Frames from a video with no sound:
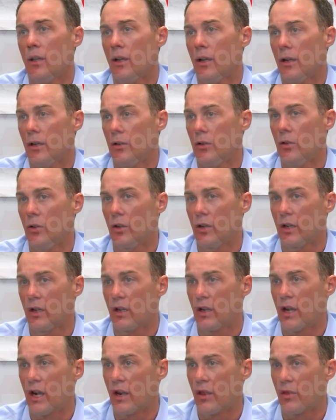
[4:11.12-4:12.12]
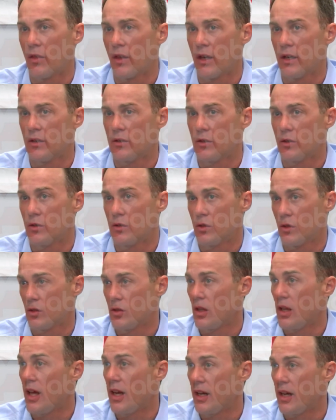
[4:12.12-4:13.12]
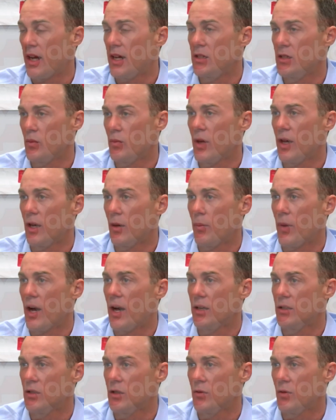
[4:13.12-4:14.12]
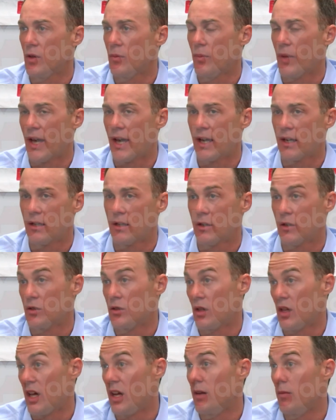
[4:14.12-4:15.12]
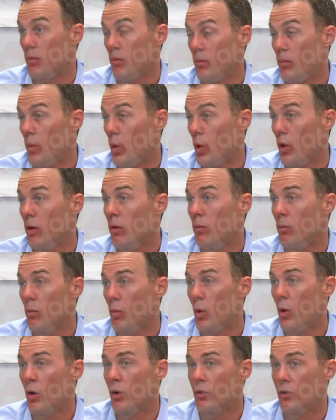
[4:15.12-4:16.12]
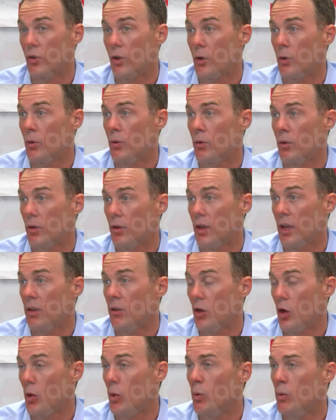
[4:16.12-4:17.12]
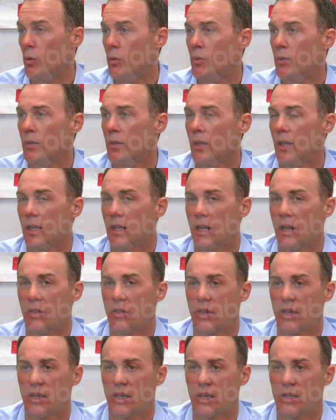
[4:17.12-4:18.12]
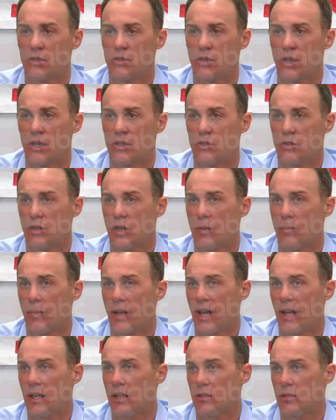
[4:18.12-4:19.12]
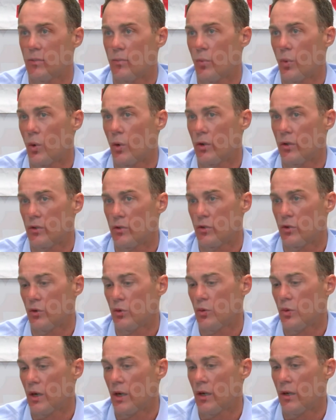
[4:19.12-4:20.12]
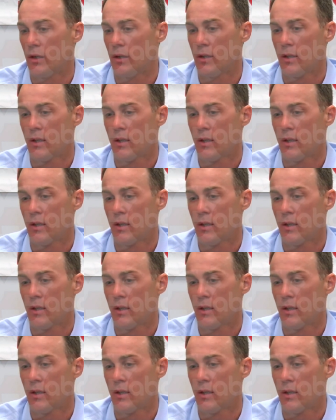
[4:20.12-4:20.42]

uh, you look at a lot of things. There's there's a lot of guys that make a positive impact, and there's a lot of more more so that don't. And I think as as you come back, it's important to uh,